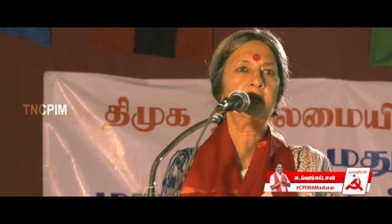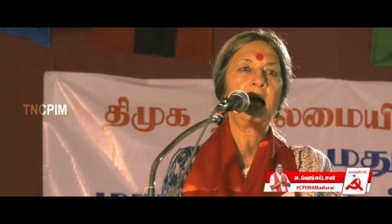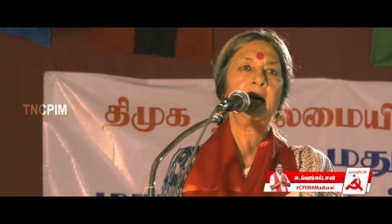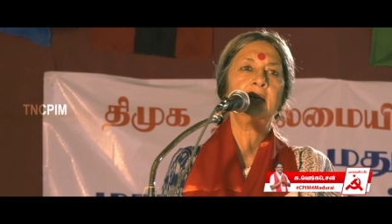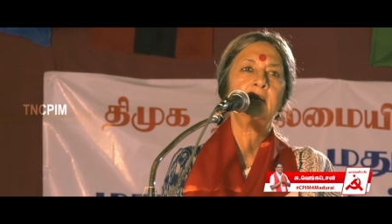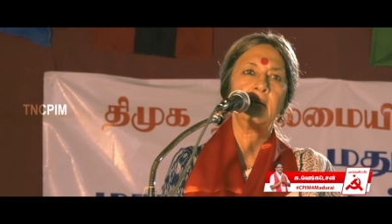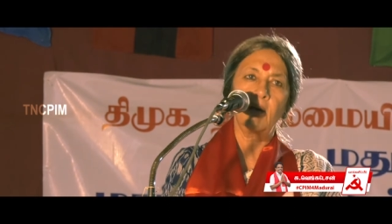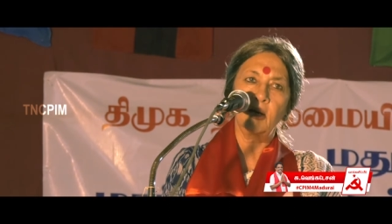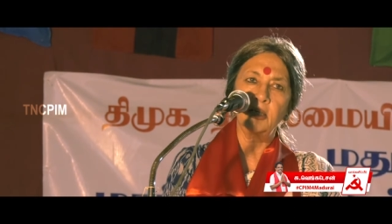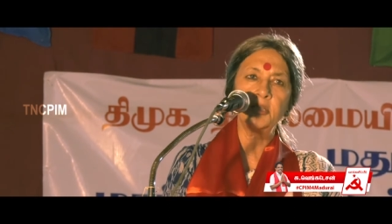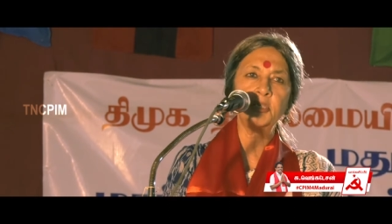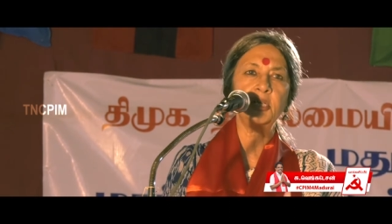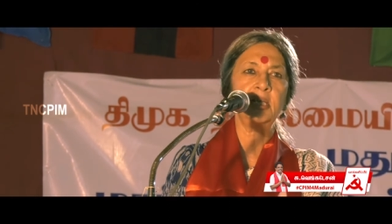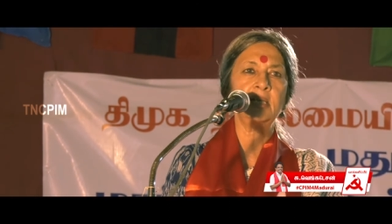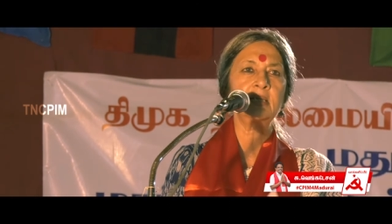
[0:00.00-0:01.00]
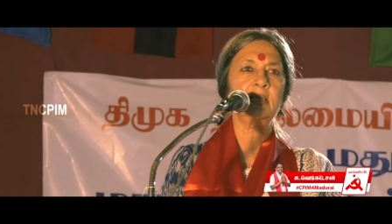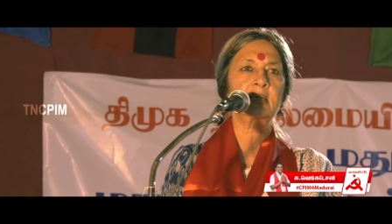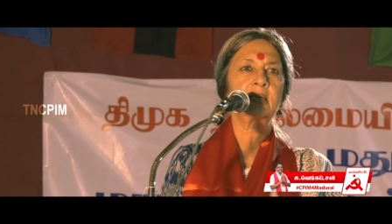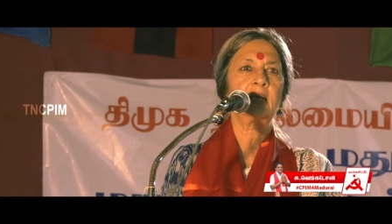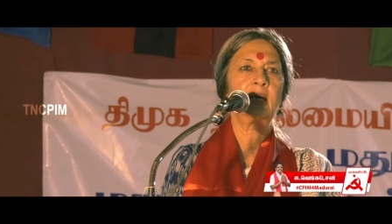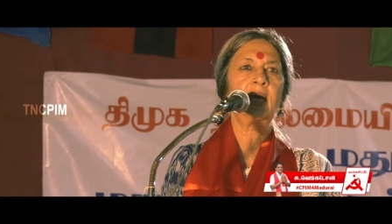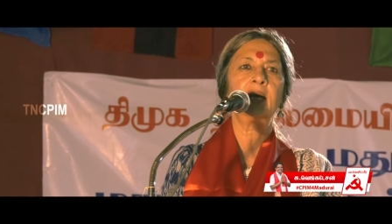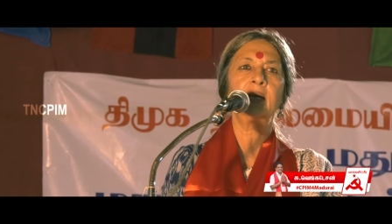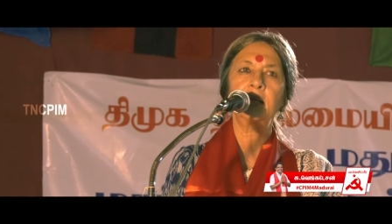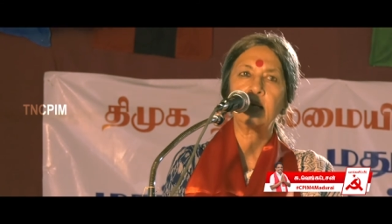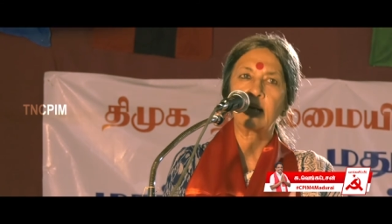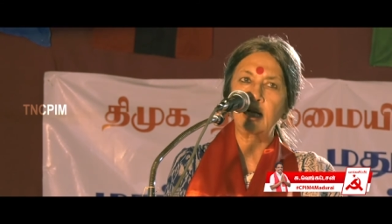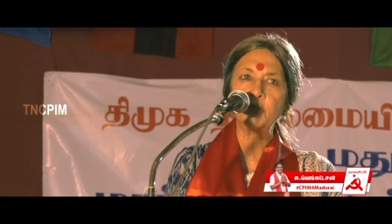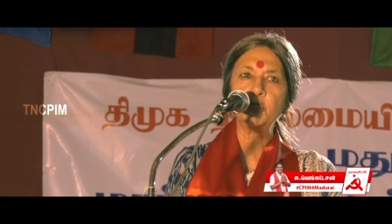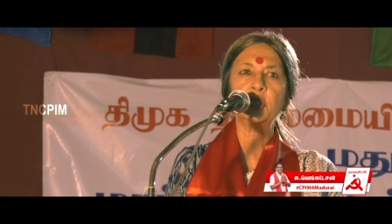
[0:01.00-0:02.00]
ideologies and
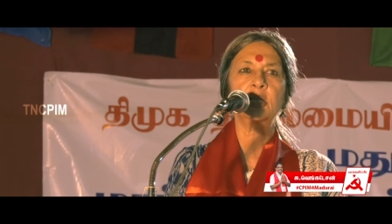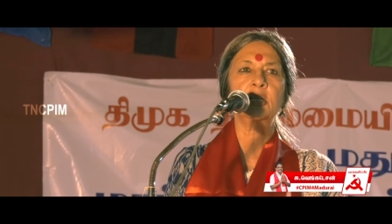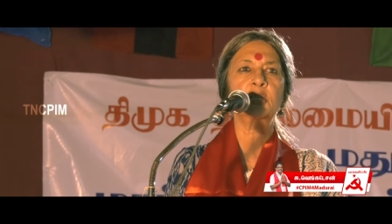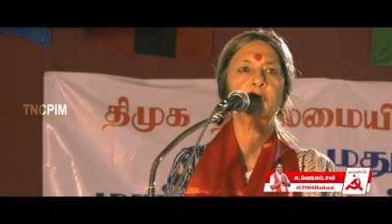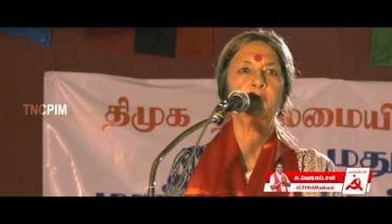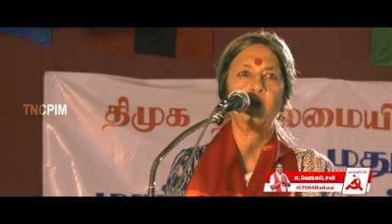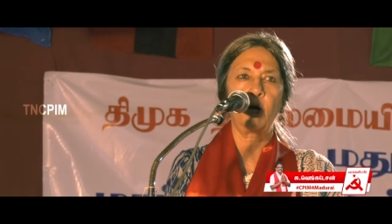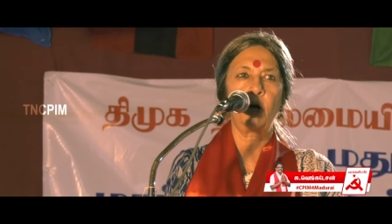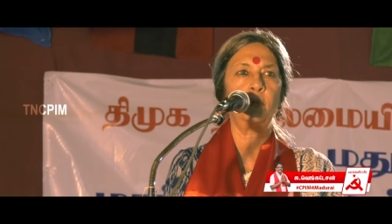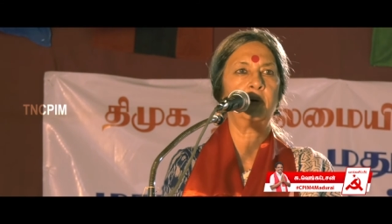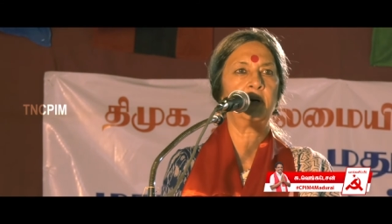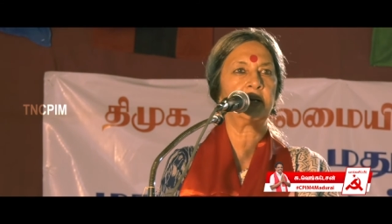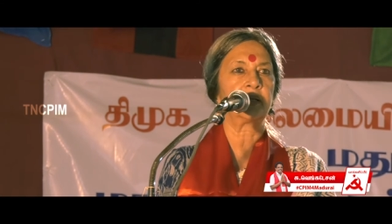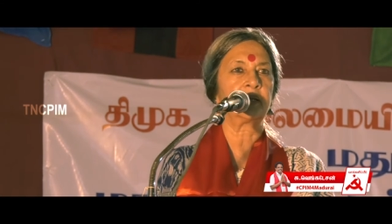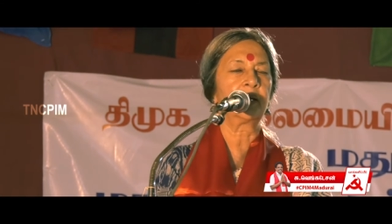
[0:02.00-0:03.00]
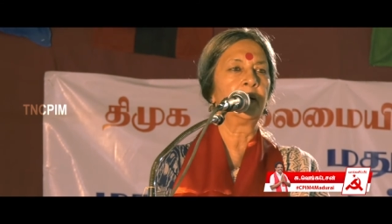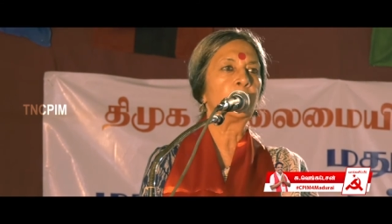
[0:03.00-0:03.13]
cultures forward